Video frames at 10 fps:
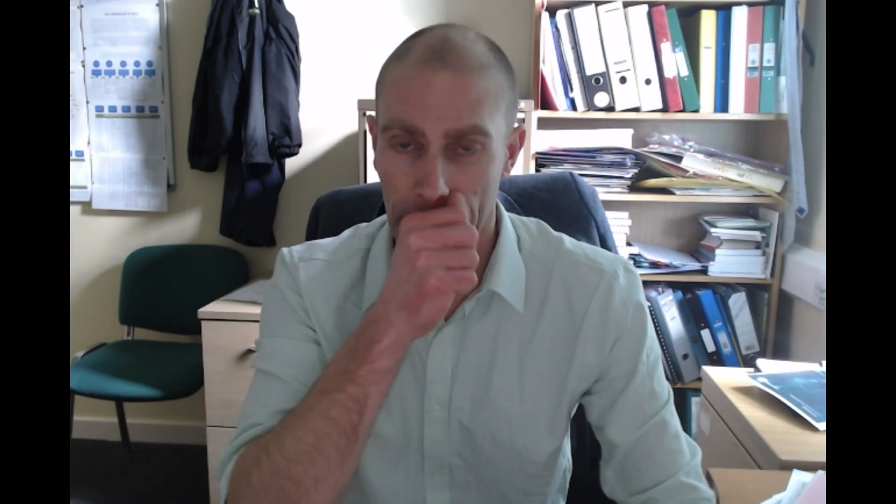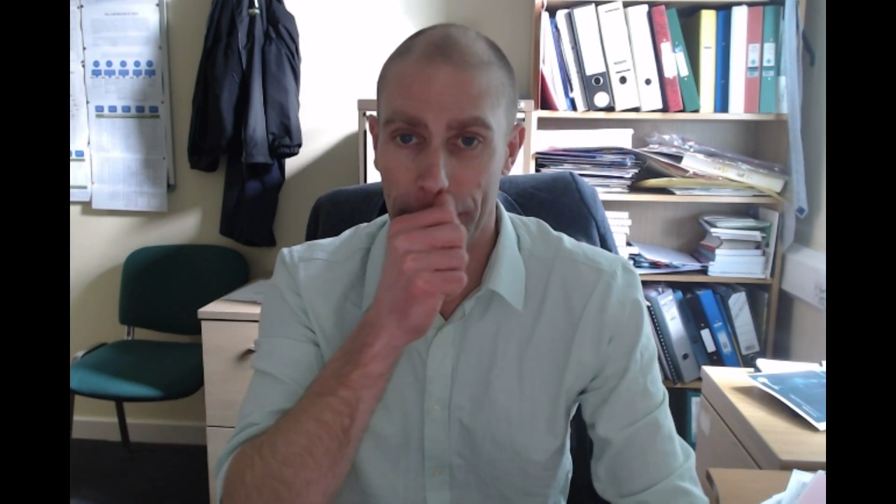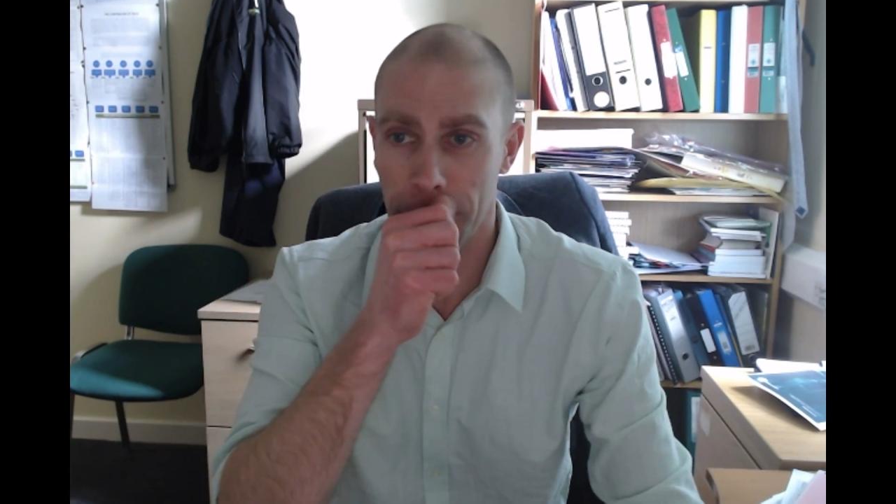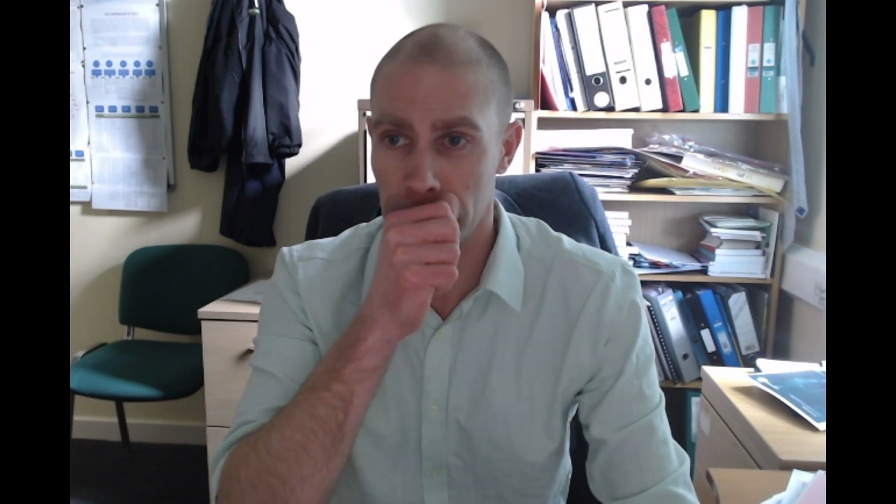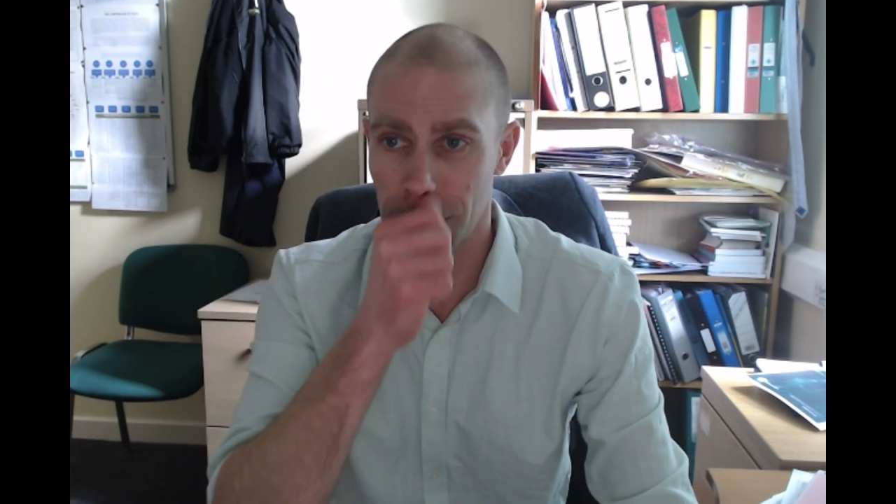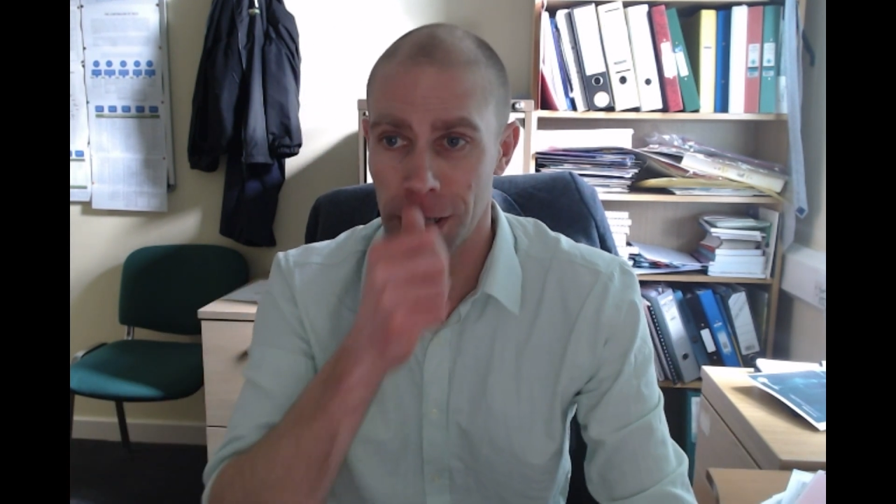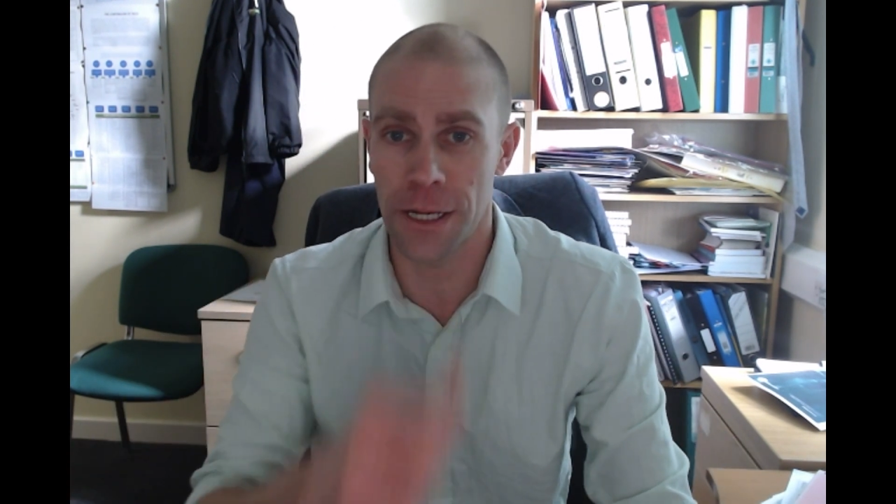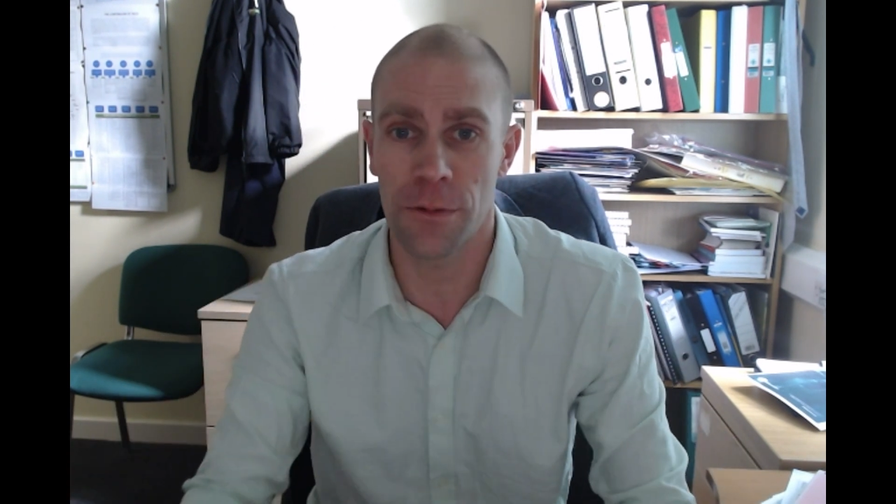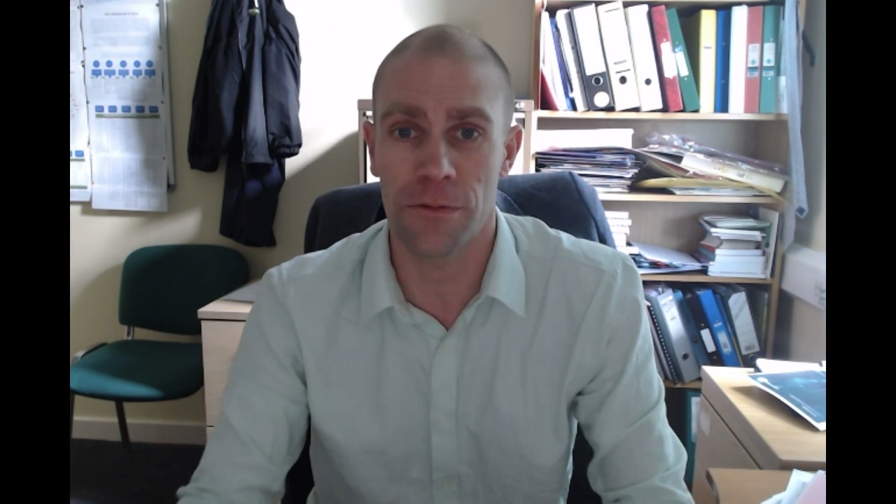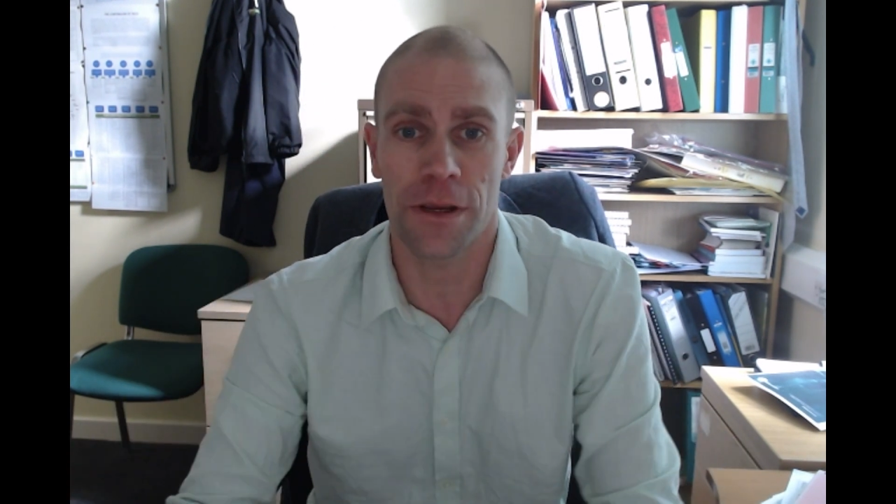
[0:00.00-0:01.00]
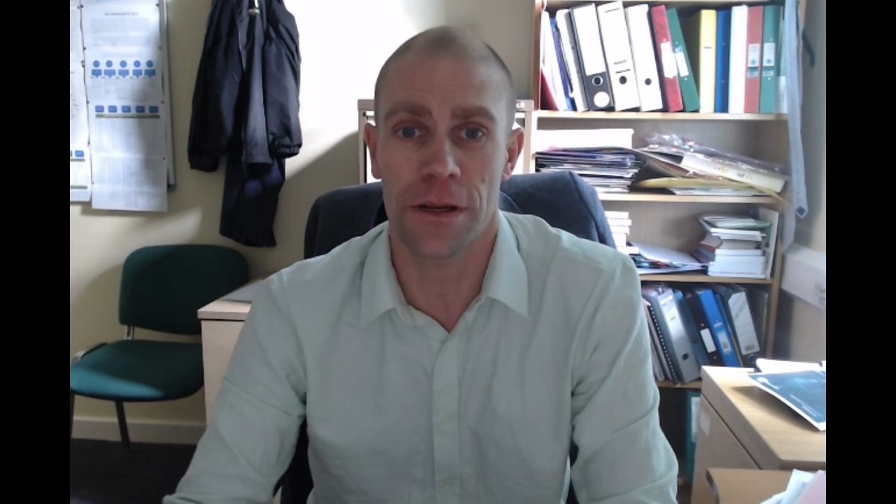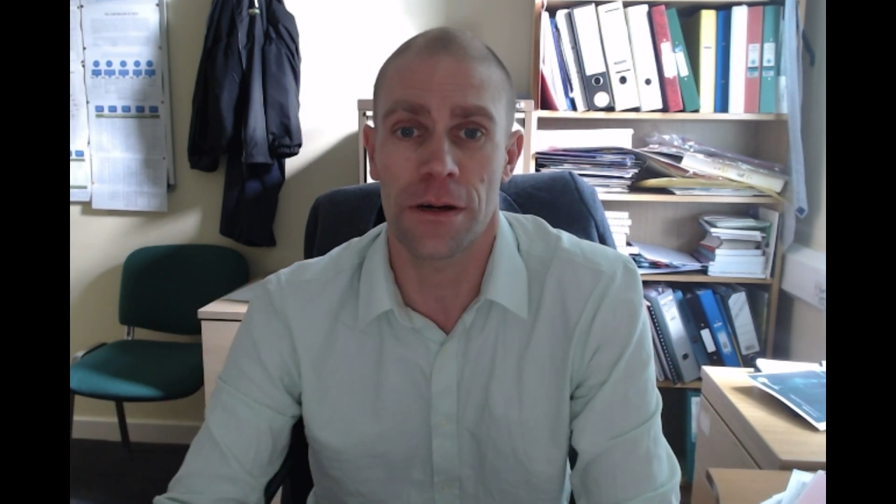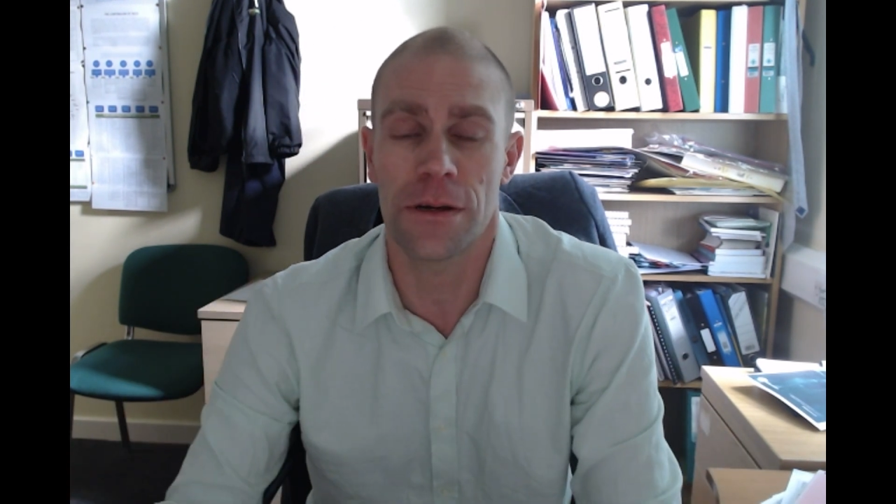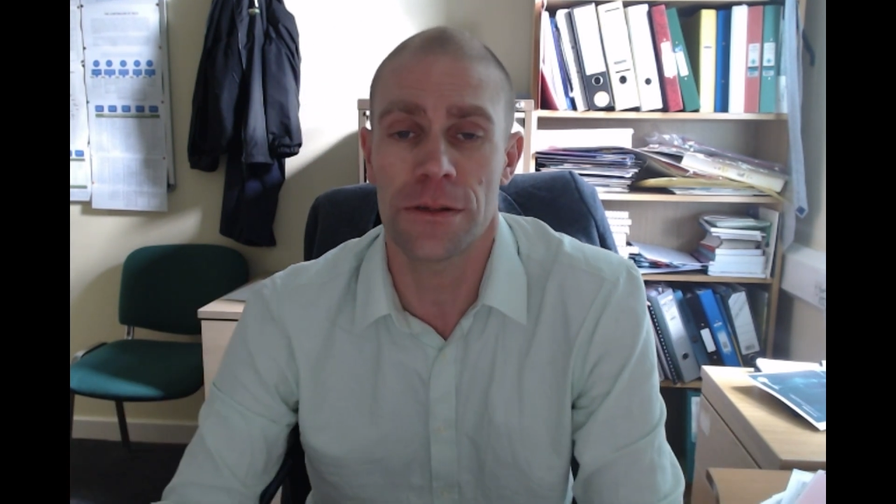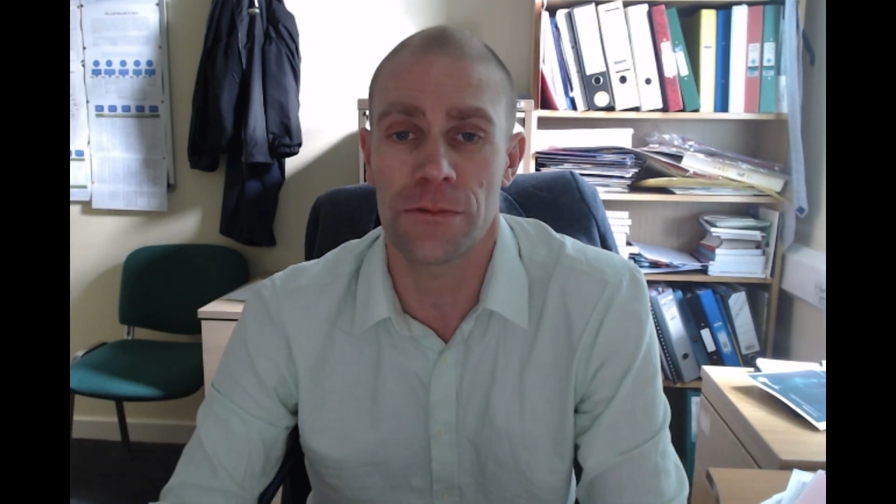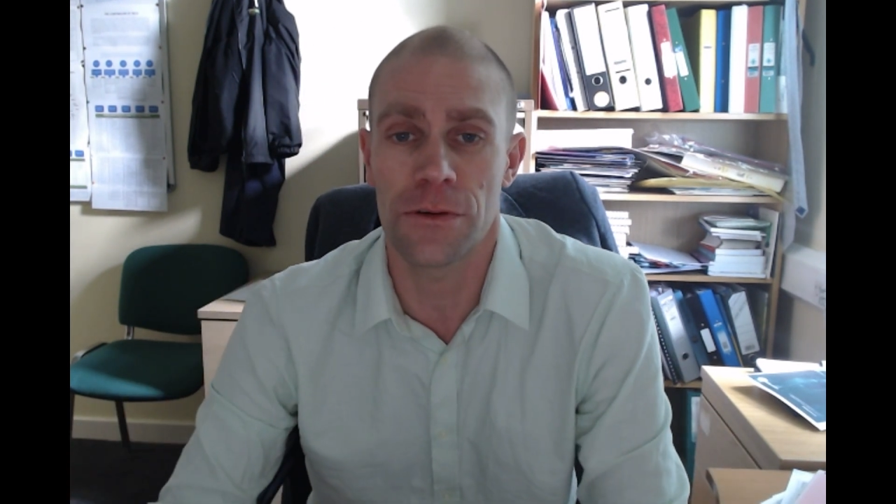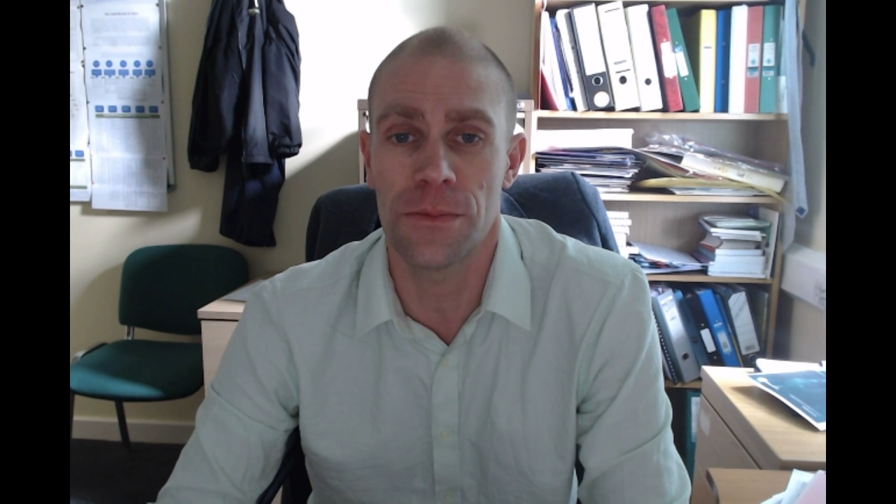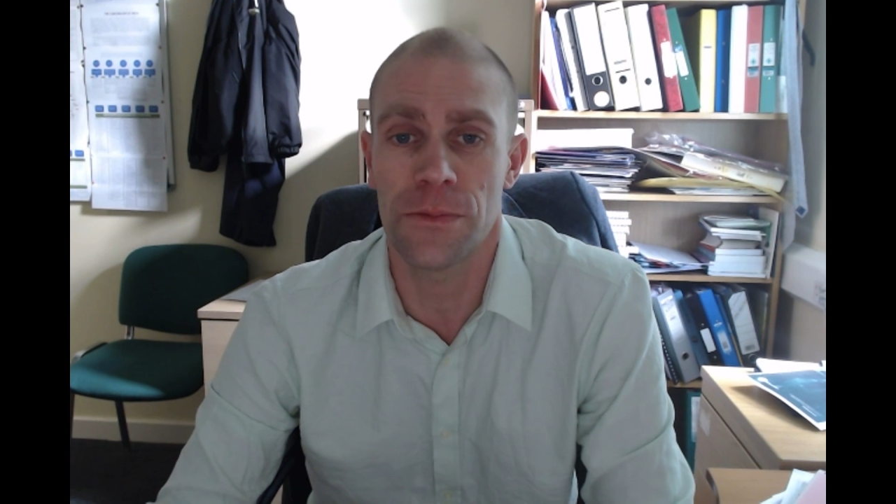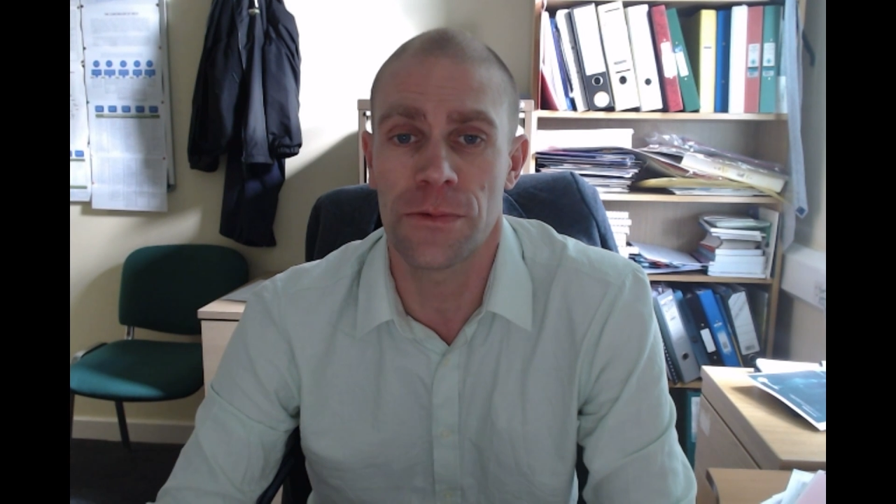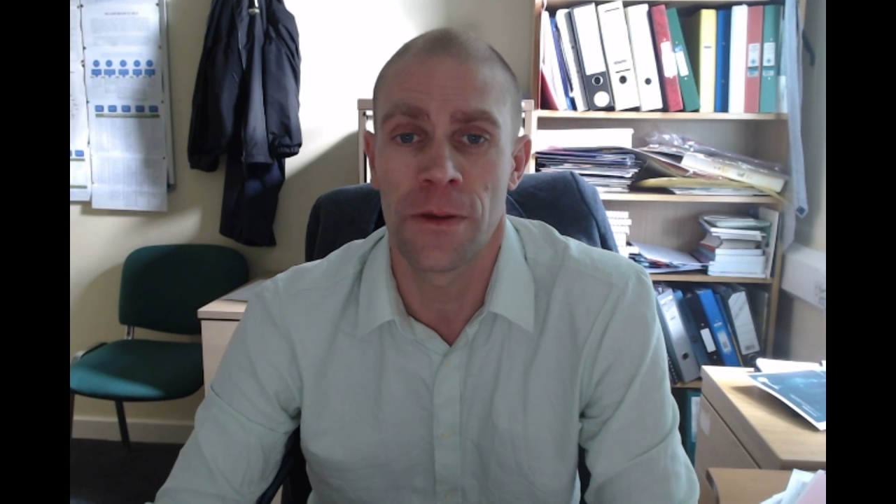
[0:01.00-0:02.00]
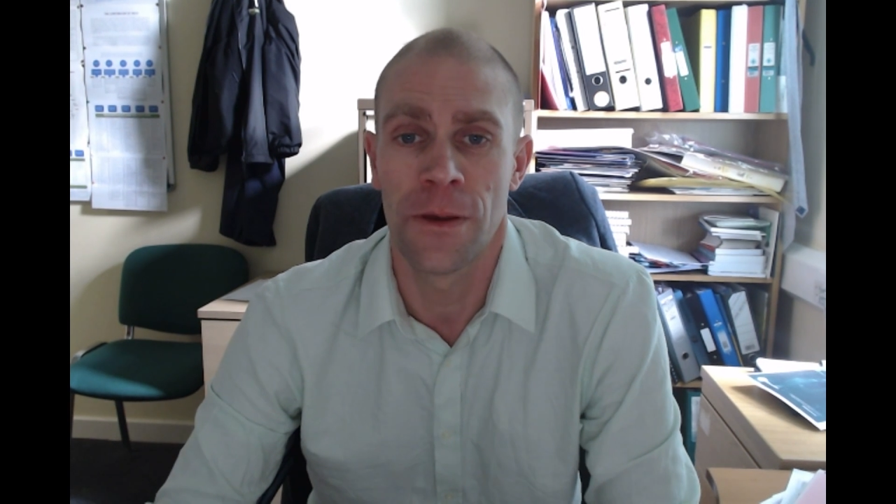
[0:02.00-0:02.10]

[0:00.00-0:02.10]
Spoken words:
lots of learning within classrooms,